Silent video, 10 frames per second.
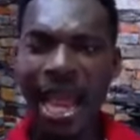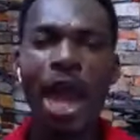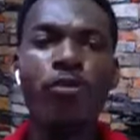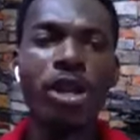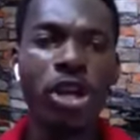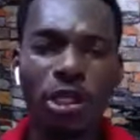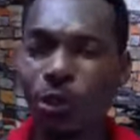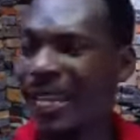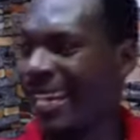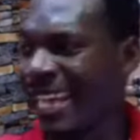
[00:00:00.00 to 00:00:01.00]
and we need
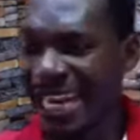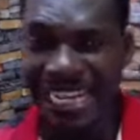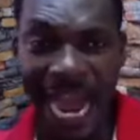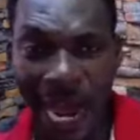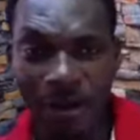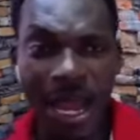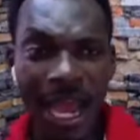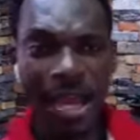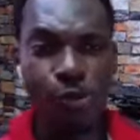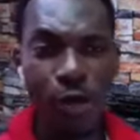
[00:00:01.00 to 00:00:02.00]
to hit the ground
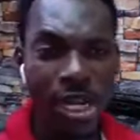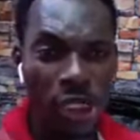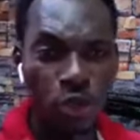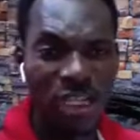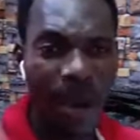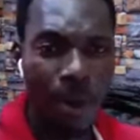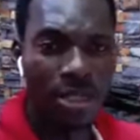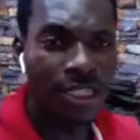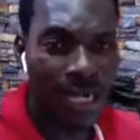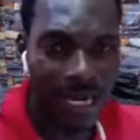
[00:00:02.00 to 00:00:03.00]
and we need to
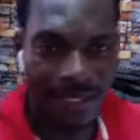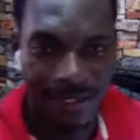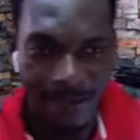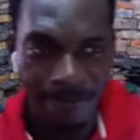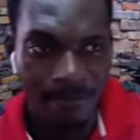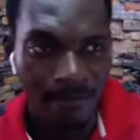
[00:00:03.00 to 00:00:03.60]
demonstrate.